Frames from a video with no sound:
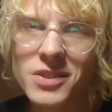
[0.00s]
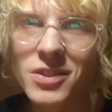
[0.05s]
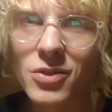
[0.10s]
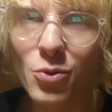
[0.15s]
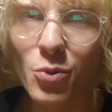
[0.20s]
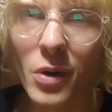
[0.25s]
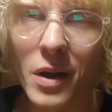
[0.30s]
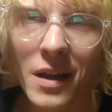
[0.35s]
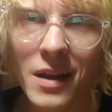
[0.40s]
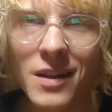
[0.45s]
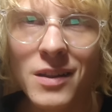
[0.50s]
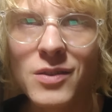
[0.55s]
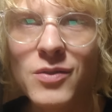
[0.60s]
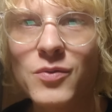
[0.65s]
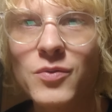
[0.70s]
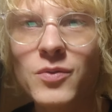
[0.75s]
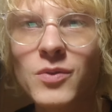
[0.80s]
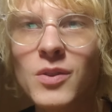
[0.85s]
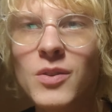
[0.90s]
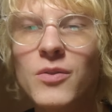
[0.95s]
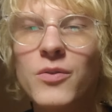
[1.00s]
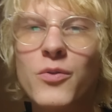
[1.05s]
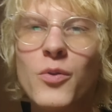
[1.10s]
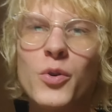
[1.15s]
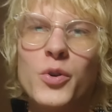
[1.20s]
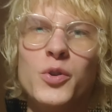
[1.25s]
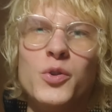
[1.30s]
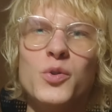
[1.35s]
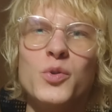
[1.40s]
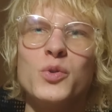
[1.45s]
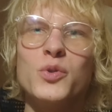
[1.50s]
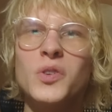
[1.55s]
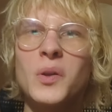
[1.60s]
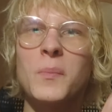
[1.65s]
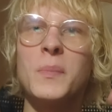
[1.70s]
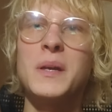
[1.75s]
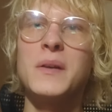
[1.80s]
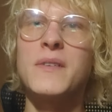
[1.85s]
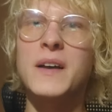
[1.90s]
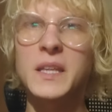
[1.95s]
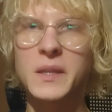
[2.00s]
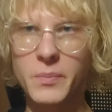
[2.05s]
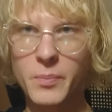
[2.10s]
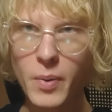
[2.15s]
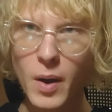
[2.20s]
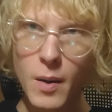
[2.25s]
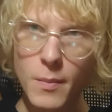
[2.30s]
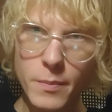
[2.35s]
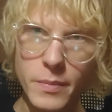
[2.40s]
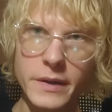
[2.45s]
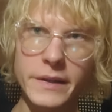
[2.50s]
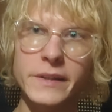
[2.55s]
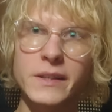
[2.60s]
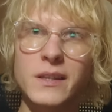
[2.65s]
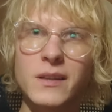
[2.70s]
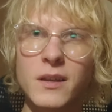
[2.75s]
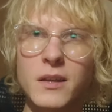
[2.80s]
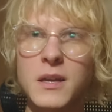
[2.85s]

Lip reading: created for you to be that puppet